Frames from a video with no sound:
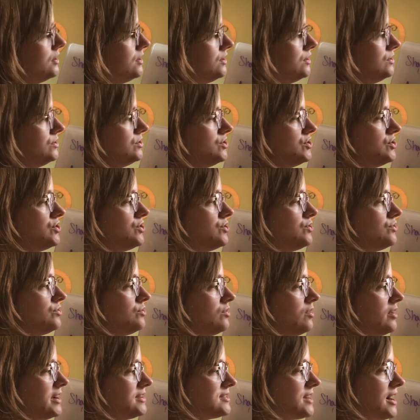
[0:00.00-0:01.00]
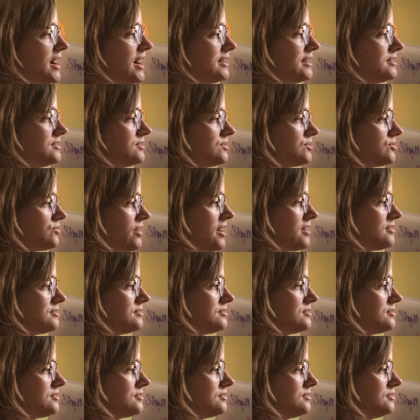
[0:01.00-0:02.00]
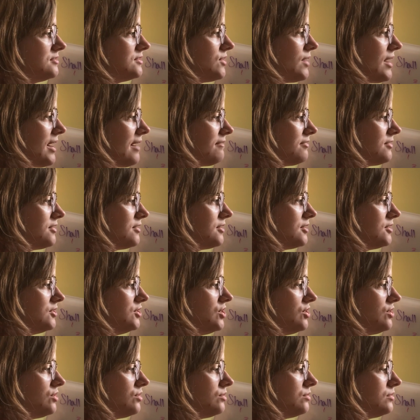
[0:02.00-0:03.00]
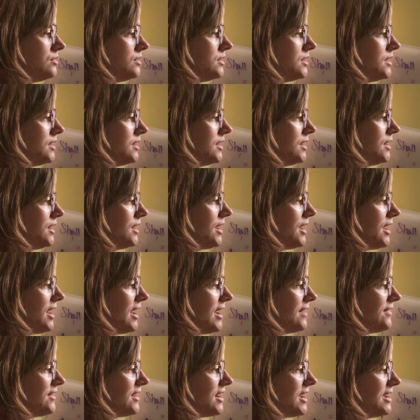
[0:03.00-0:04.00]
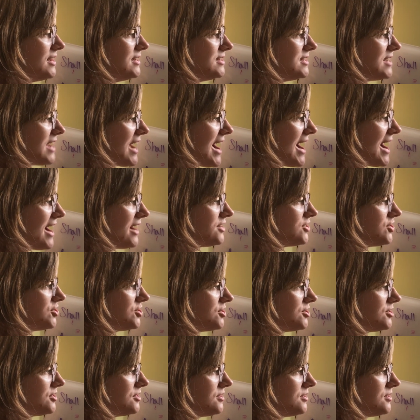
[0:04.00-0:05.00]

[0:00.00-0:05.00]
U is unstressed, so you have the U, and then a dash